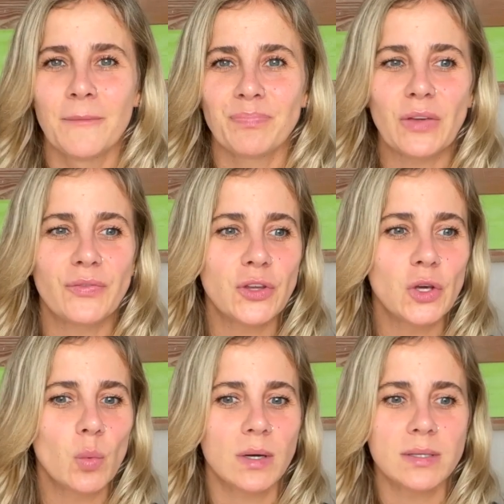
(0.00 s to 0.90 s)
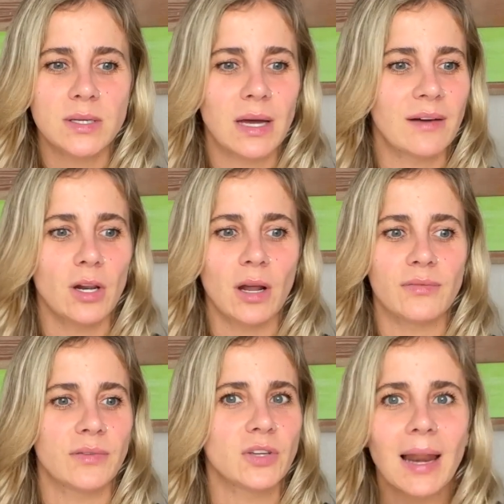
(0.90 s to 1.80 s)
if you want to have a love
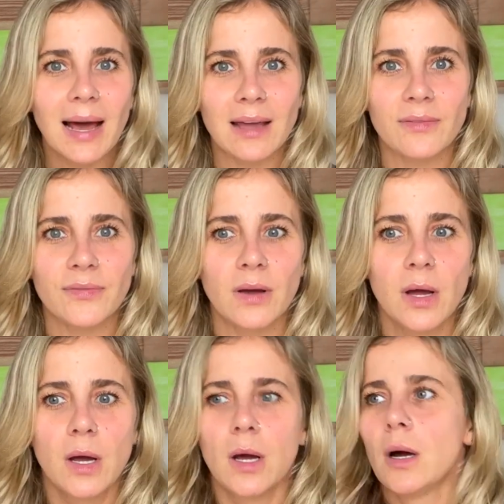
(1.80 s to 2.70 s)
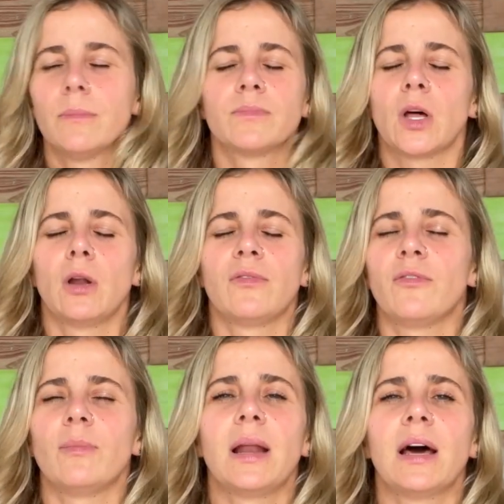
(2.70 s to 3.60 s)
of your life love of
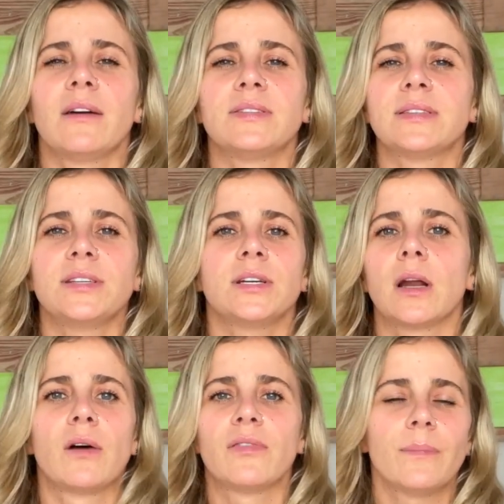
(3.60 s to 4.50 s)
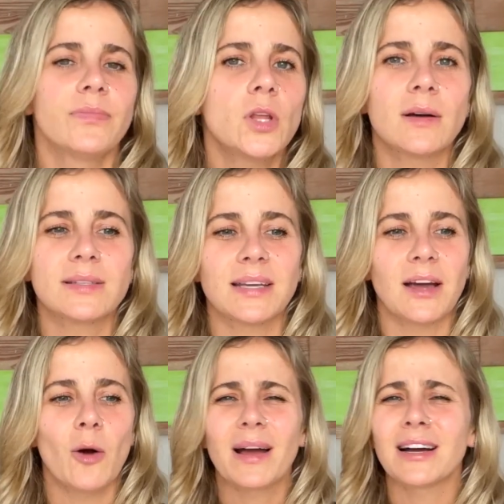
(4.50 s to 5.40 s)
my life is you. I love. No, say,
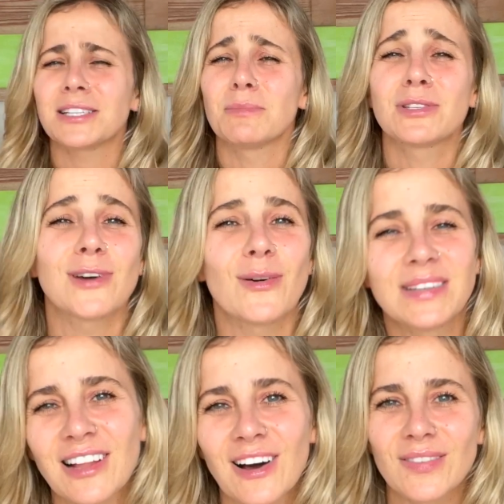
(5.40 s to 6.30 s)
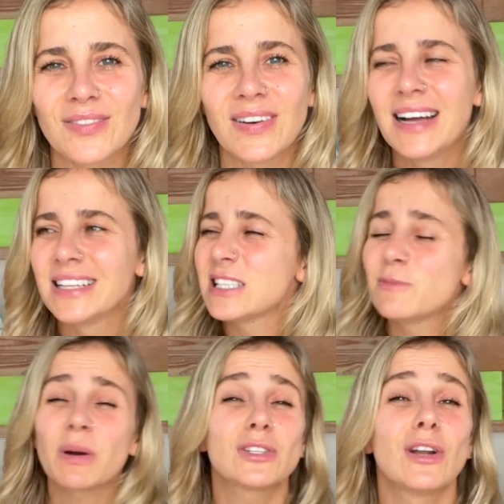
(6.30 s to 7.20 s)
oh my gosh, I'm so in love. This
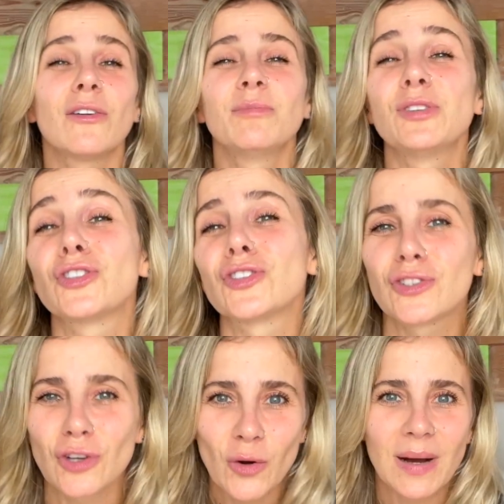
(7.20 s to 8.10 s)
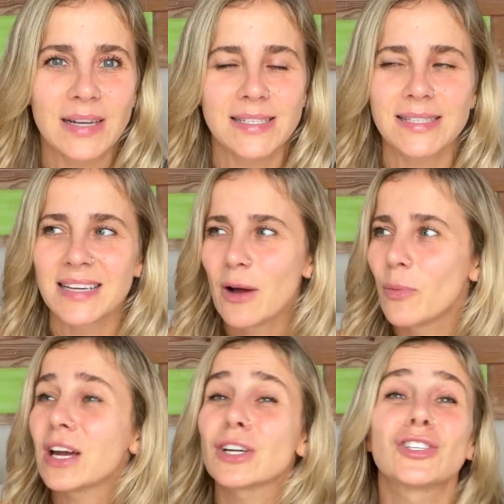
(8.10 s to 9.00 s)
person loved me so much.
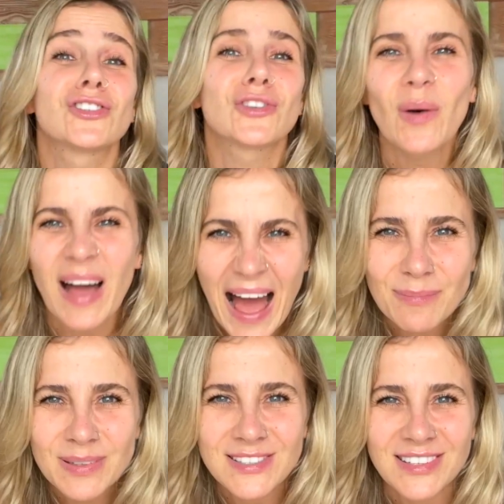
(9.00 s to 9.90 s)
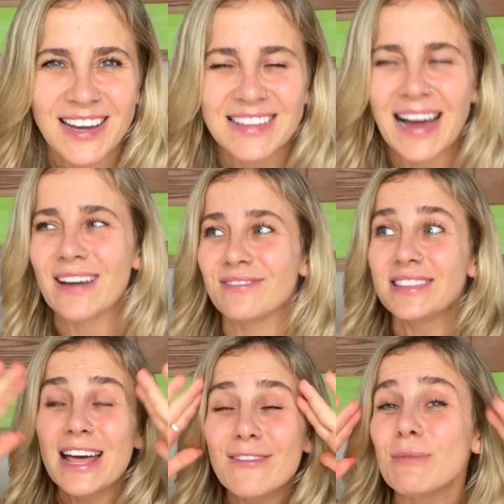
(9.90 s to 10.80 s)
We are so happy together. I've
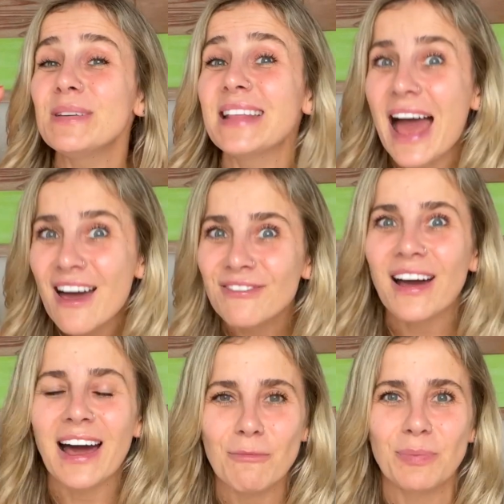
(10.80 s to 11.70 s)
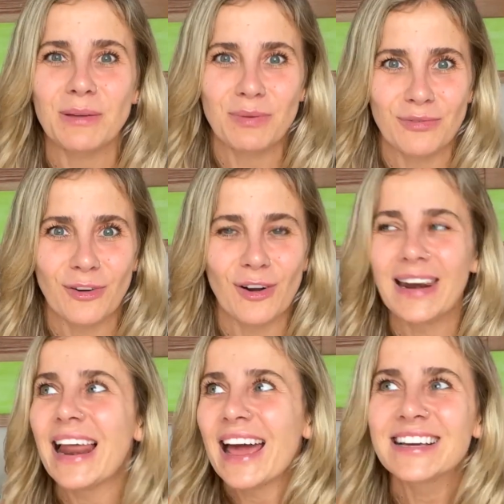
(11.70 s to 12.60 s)
never been ever happy before
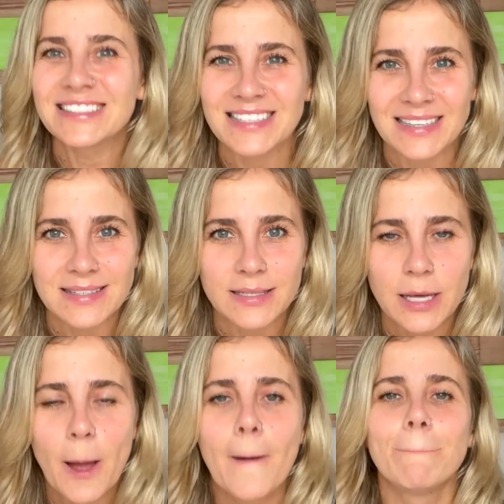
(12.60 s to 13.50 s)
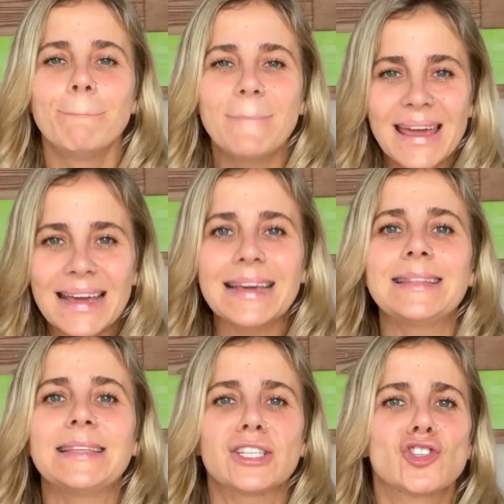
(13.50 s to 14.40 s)
like this. Make
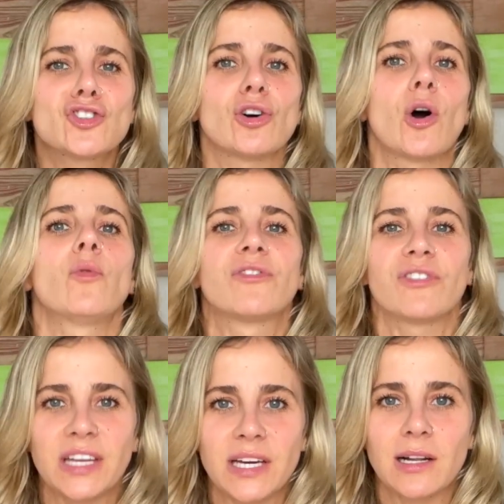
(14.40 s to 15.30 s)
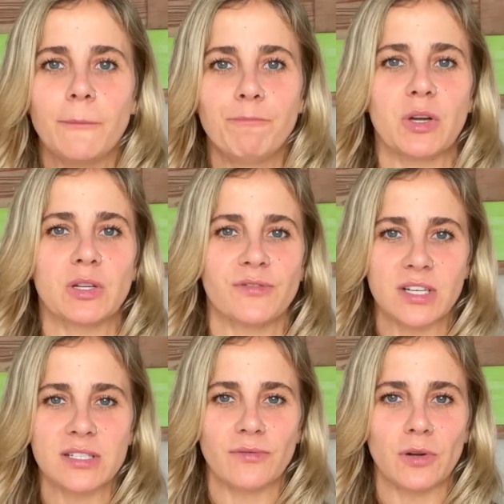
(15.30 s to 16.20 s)
it this so real because,
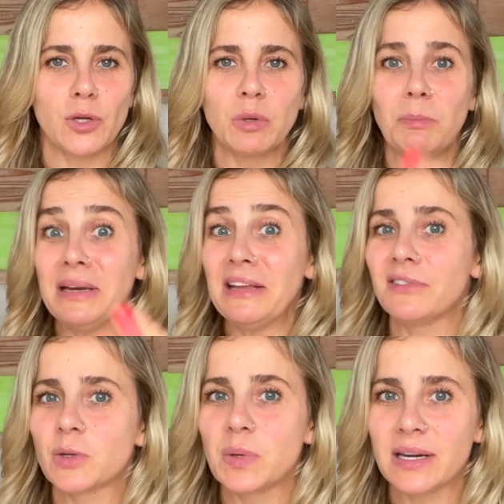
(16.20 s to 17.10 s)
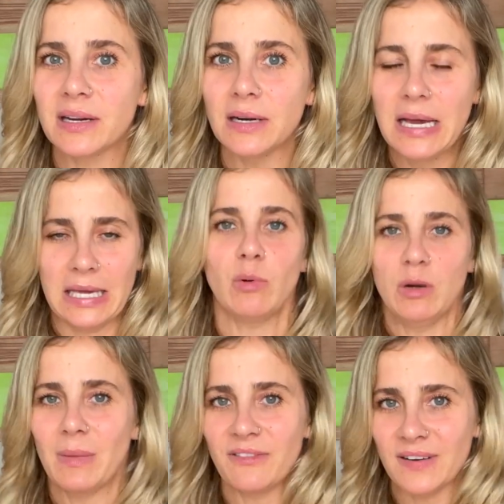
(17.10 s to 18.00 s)
first of all, you will believe it quicker, it will
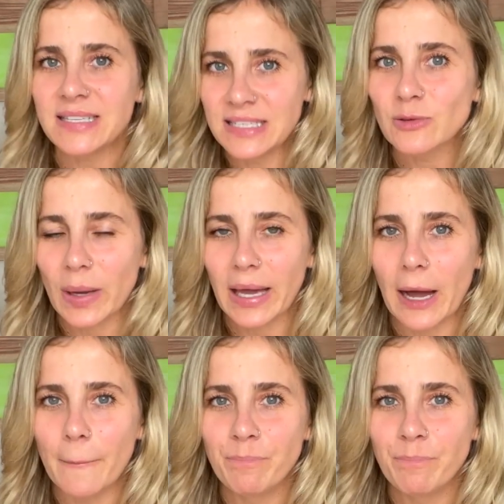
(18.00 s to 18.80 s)
manifest it quicker.